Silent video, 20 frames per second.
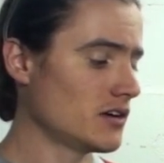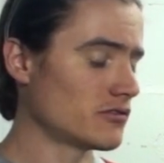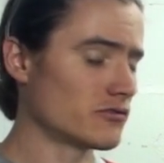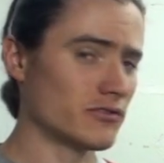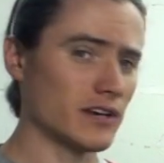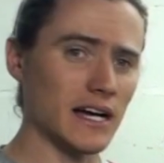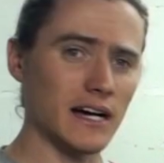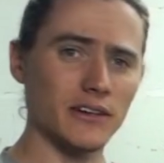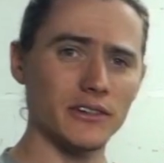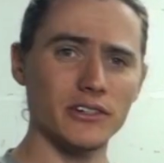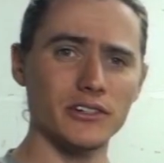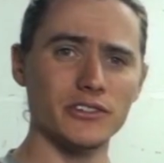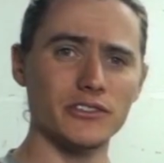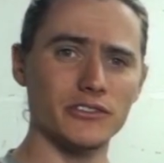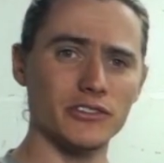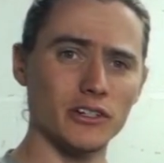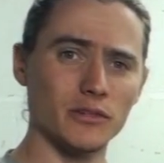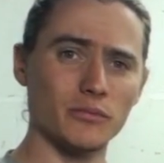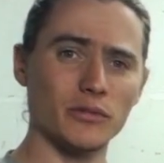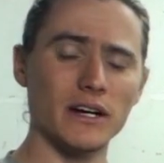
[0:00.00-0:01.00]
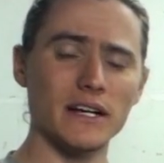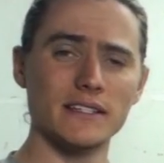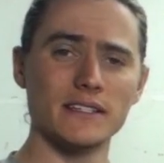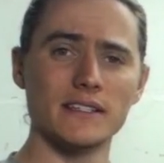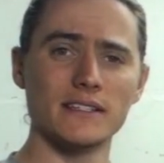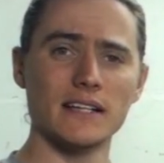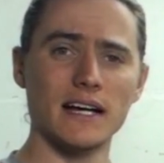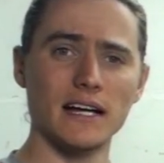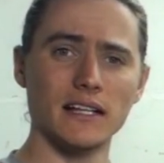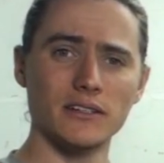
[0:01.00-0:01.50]
routers, drill
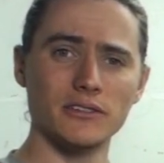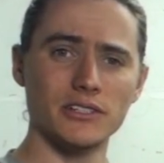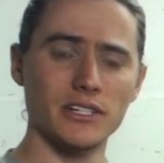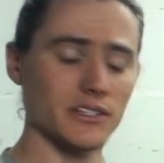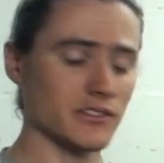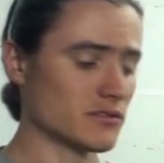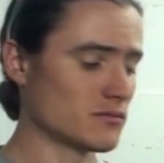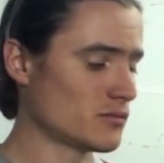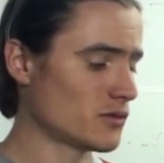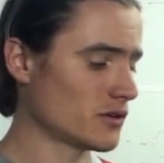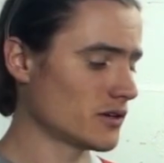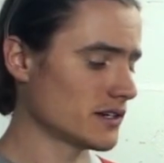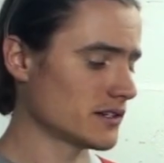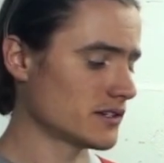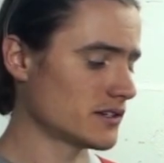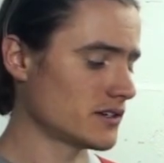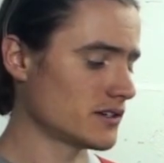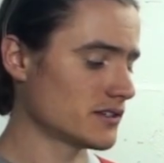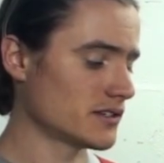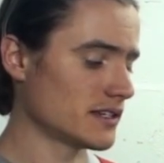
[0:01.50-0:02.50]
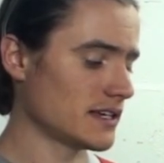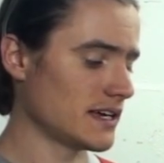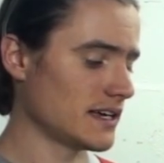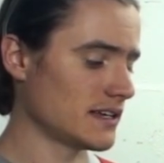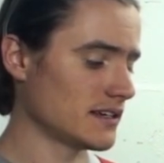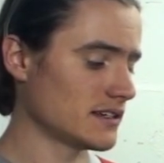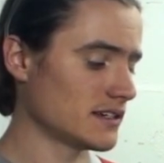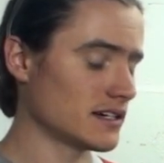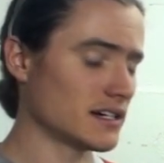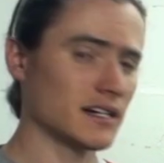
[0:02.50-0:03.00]
presses, hollow chisel mortisers,
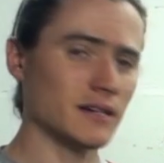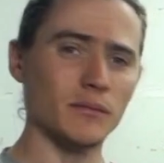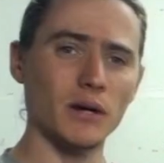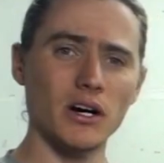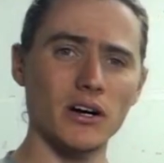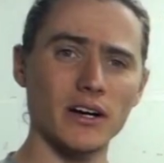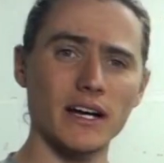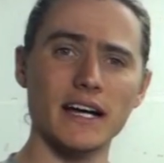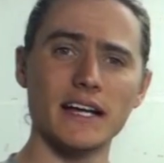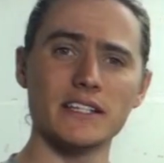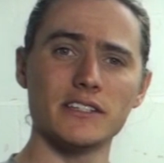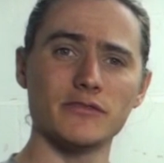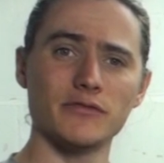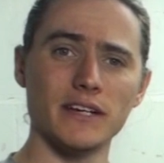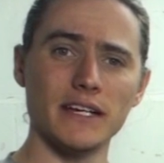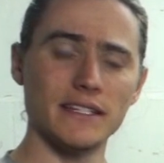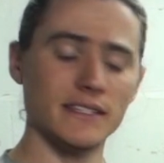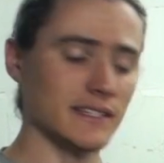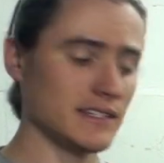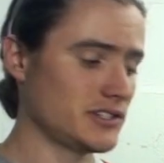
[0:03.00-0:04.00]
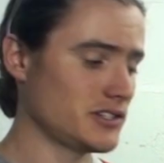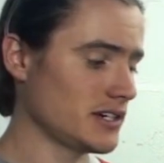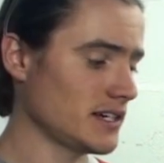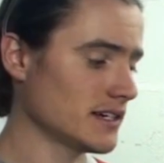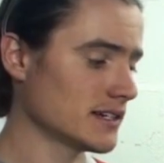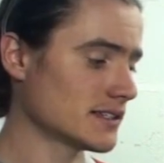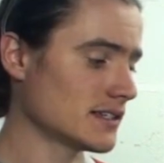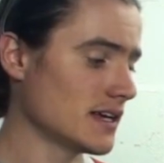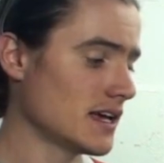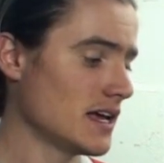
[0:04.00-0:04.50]
and all kinds of fancy
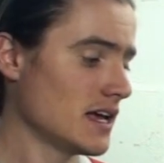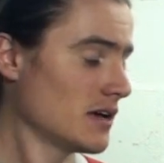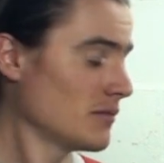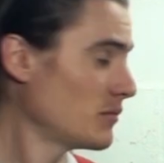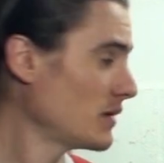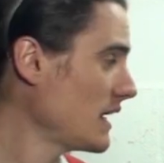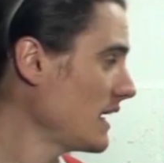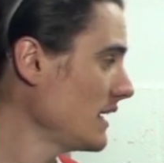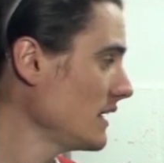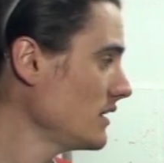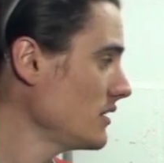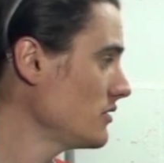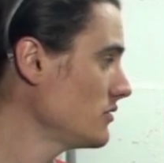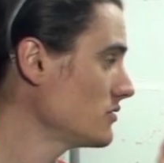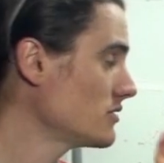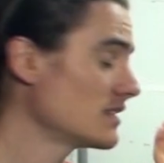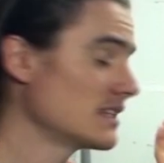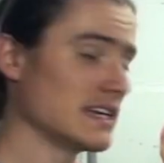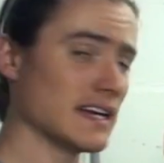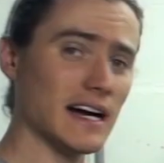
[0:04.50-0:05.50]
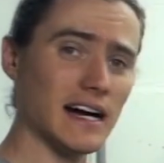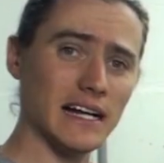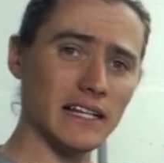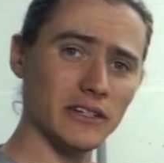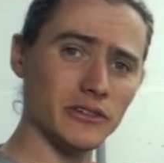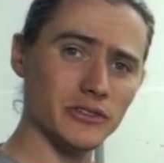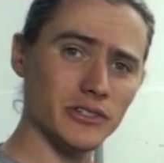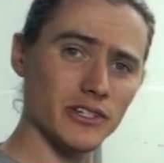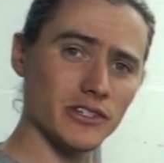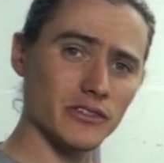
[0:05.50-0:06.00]
jigs, but I use the
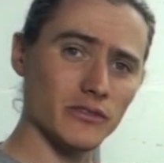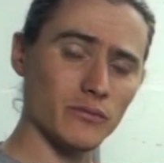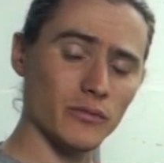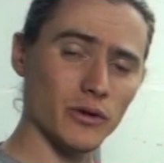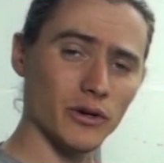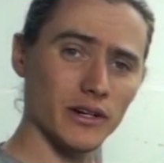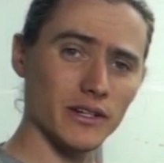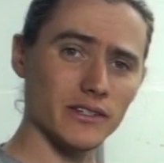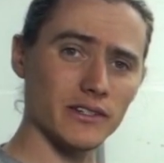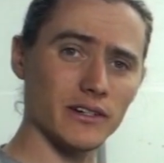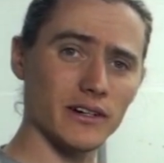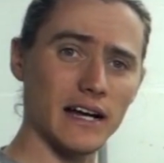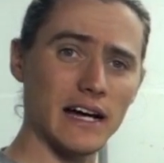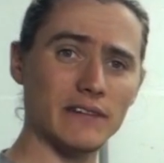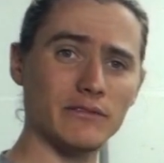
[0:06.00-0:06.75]
hollow chisel mortiser.